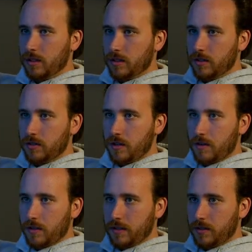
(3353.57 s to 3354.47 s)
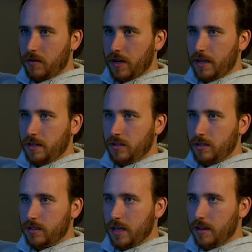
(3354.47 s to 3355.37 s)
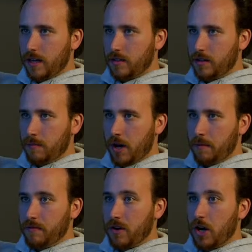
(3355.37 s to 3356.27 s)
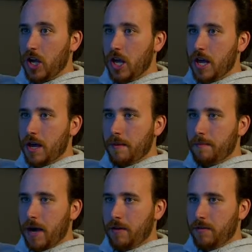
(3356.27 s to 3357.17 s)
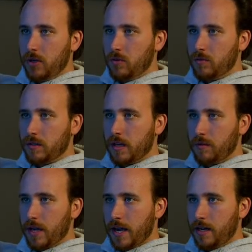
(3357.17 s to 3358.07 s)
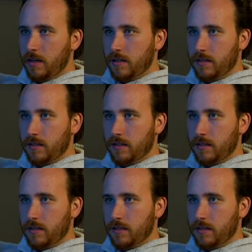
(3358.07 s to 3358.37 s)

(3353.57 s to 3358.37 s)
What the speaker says: So let's go ahead and just take that to the bottom of our pirate boots that we added.